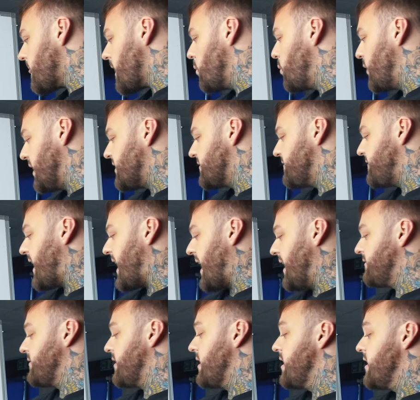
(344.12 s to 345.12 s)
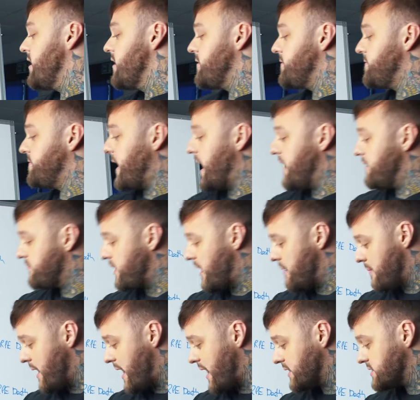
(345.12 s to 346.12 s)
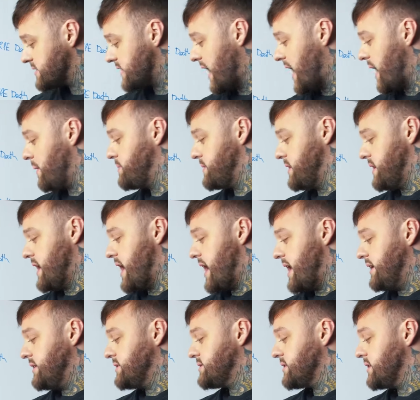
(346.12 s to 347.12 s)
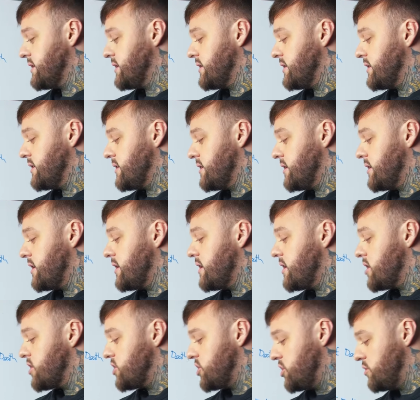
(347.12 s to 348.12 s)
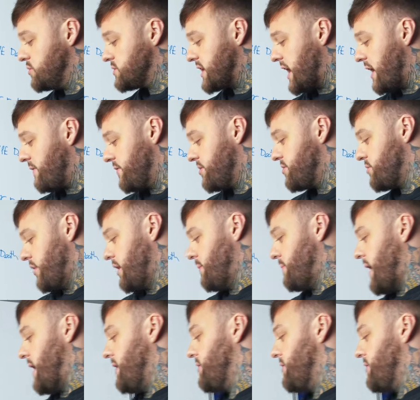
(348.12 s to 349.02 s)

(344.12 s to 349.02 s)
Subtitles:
week 5, 5 rep max, RP 8. Use that for 3 by